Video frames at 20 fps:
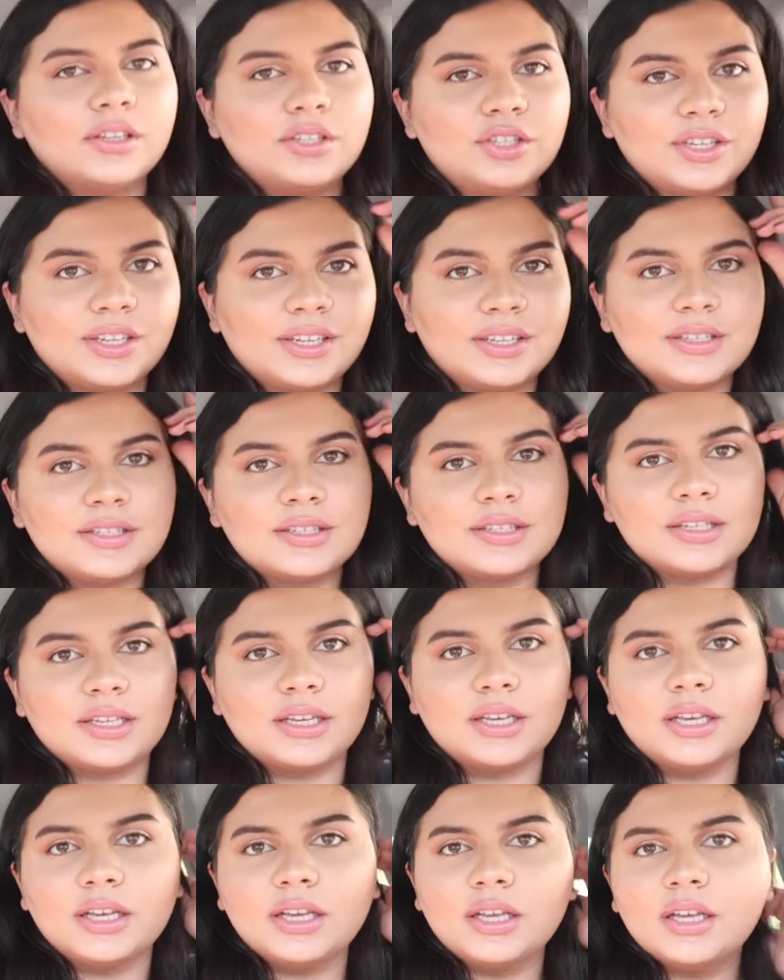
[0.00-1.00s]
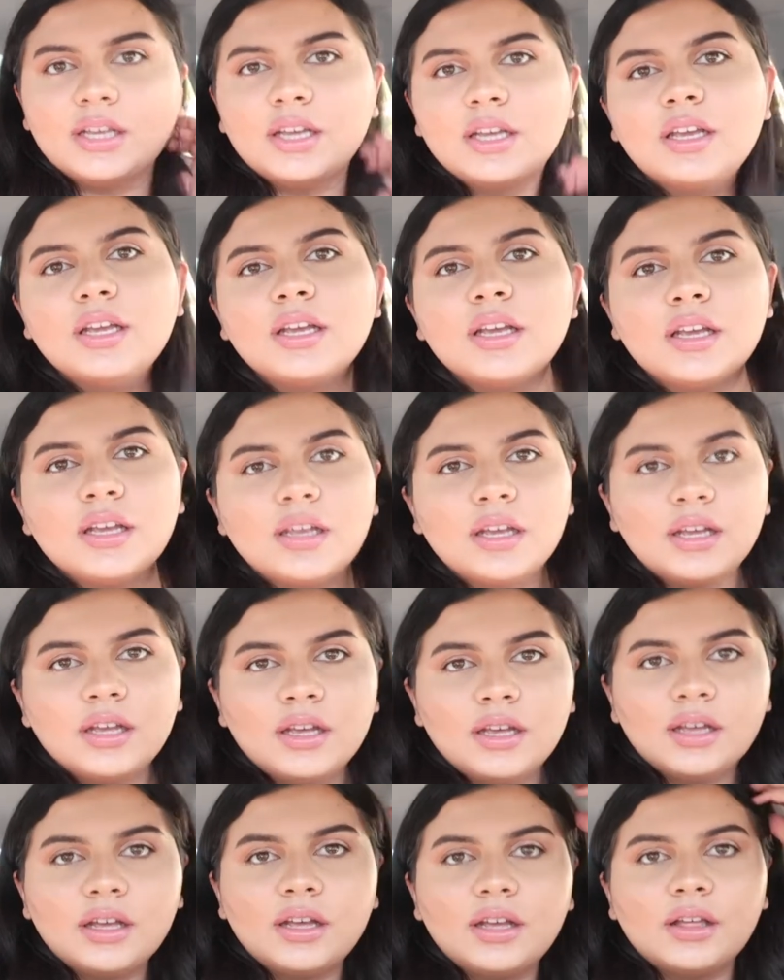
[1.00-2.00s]
that she can see
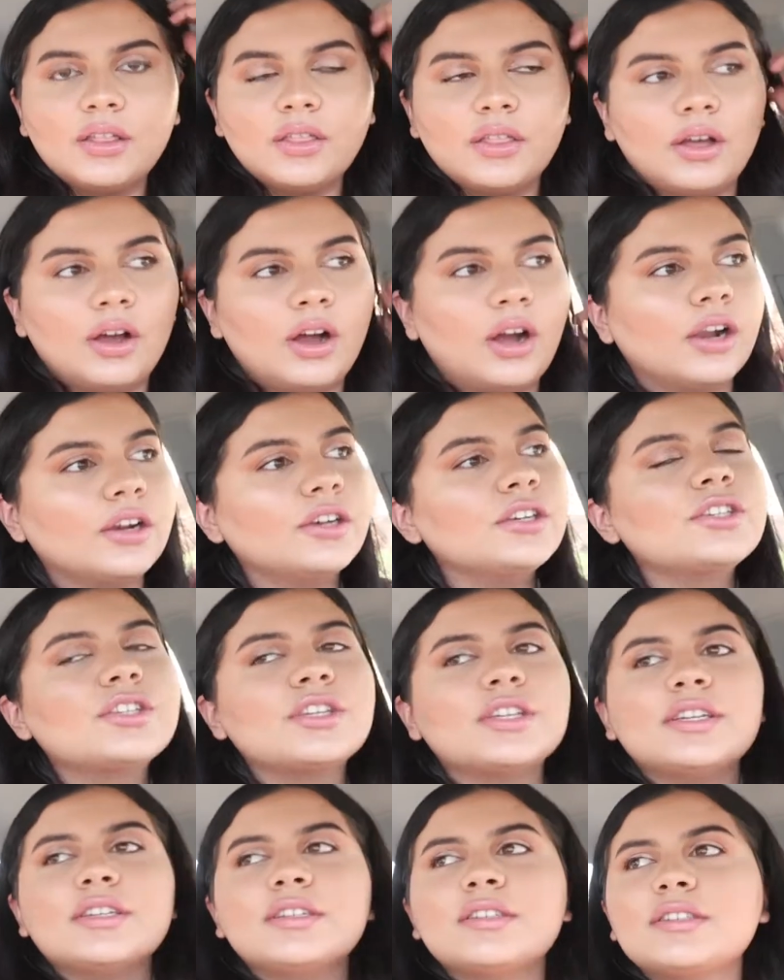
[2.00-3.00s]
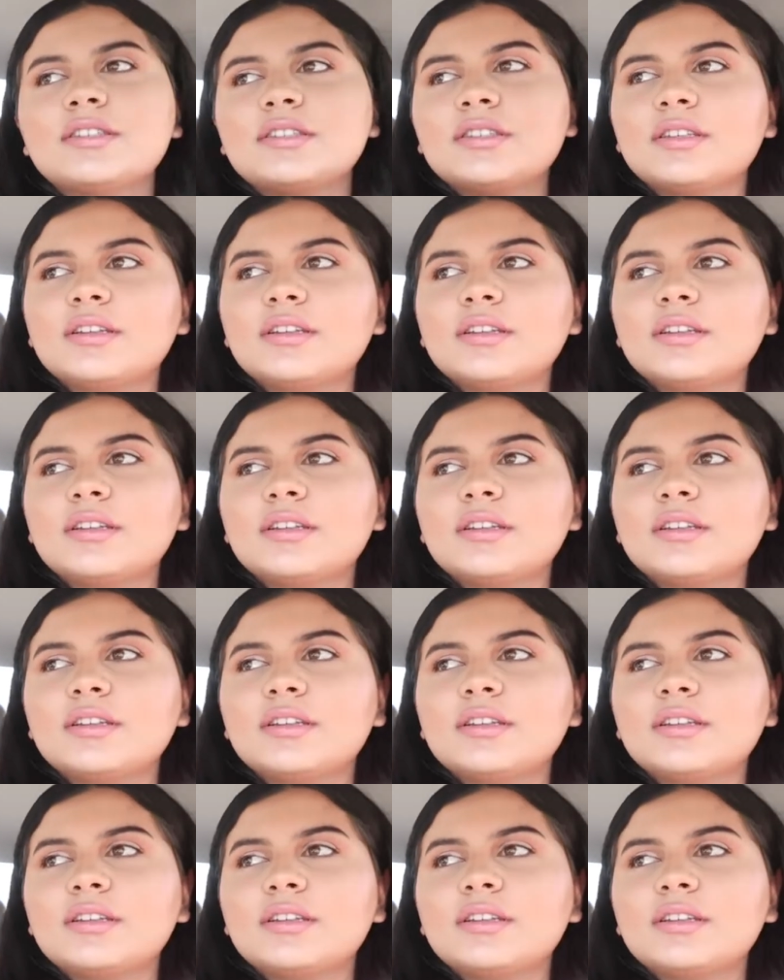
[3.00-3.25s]
the harshness.